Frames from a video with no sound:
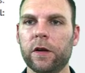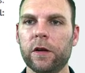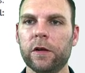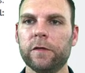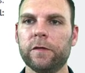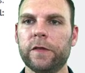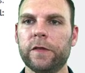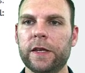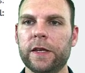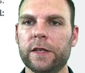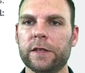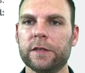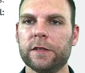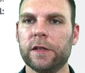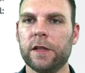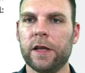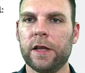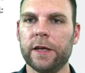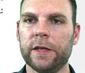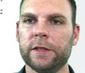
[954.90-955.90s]
RV
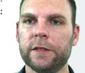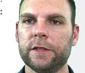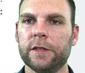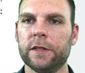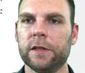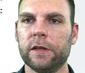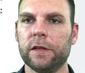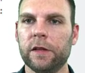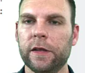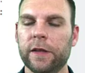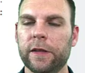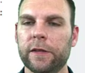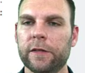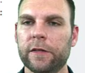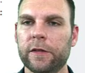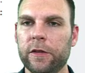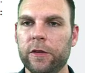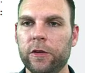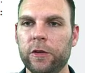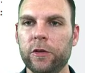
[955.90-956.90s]
slides and the
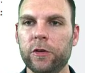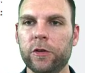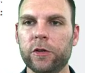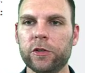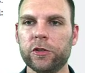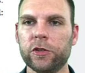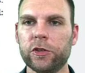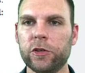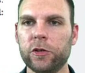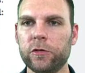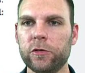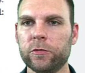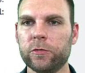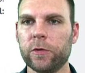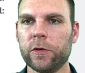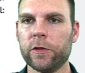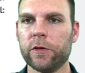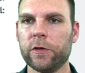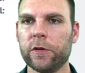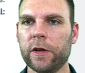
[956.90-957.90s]
link. You can
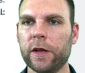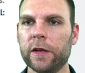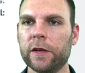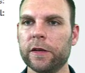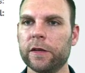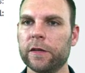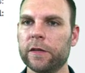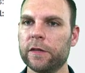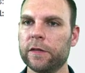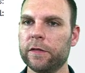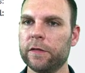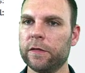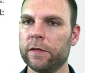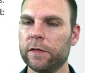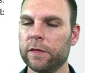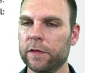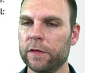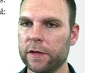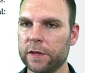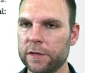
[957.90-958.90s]
choose whether or not
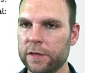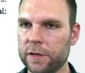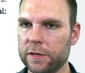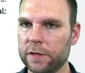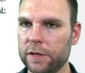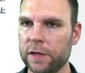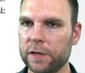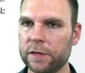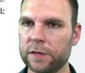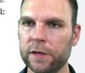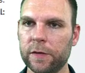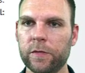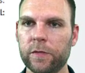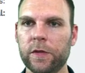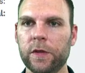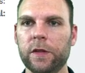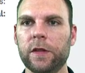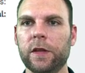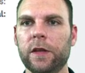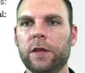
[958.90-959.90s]
this is
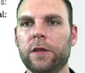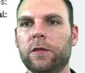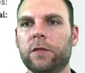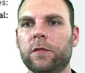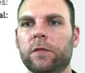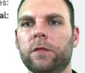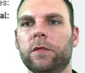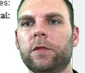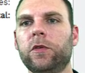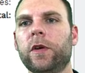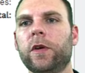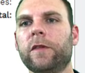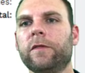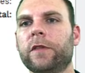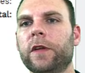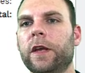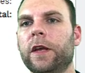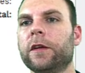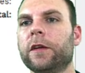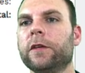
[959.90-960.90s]
something that you
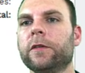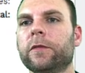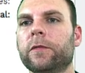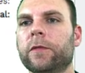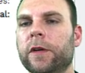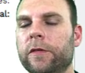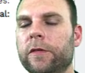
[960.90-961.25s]
have to enter